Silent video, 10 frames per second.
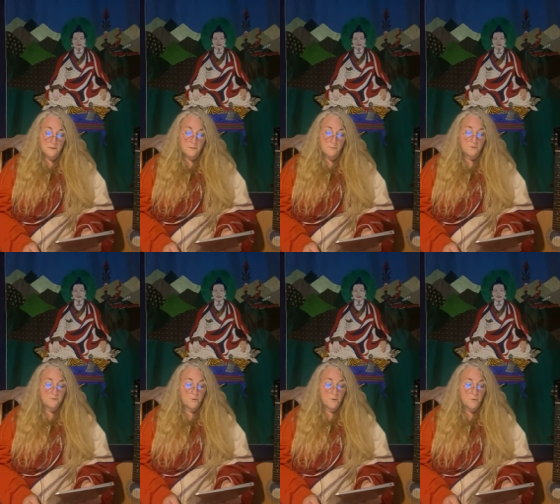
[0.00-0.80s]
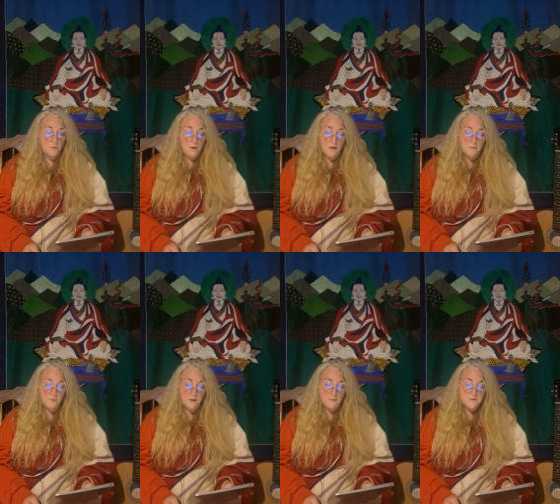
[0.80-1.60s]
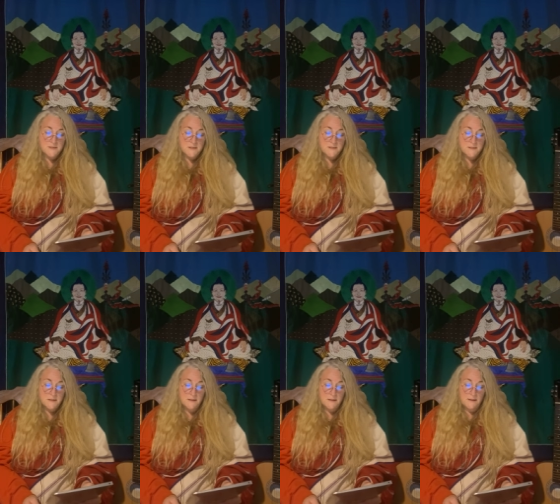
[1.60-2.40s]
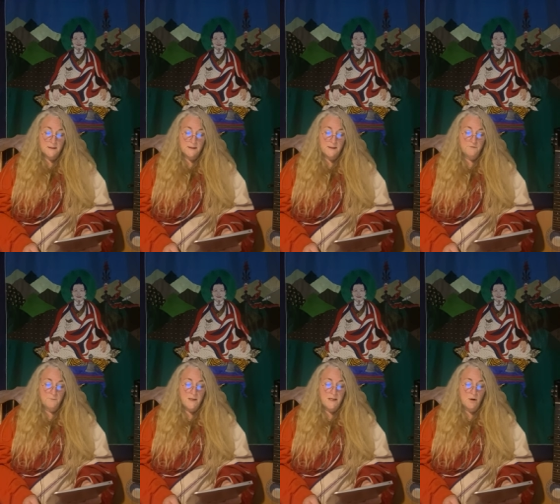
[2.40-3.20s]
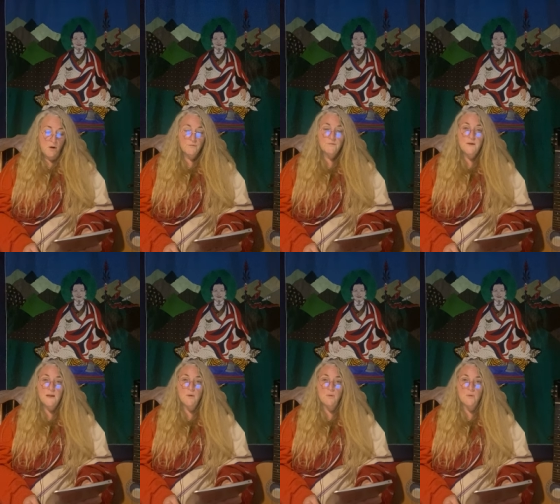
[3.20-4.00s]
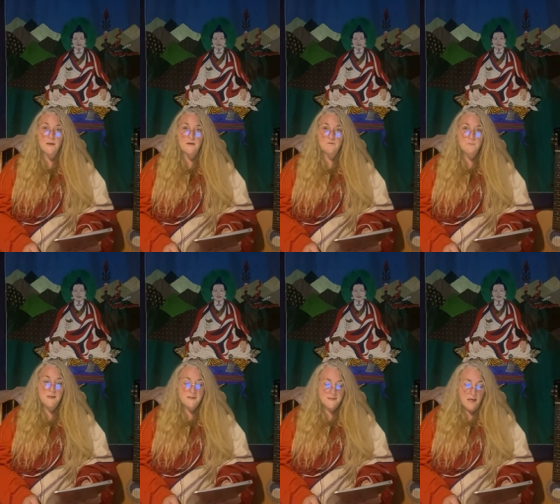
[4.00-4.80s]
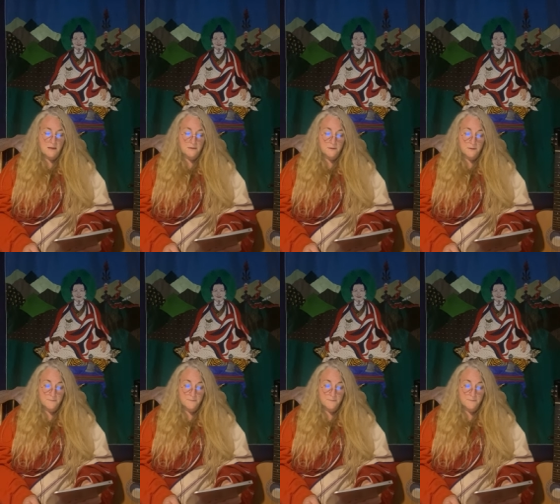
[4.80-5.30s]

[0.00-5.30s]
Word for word: But for all other purposes, give me coffee or give me death.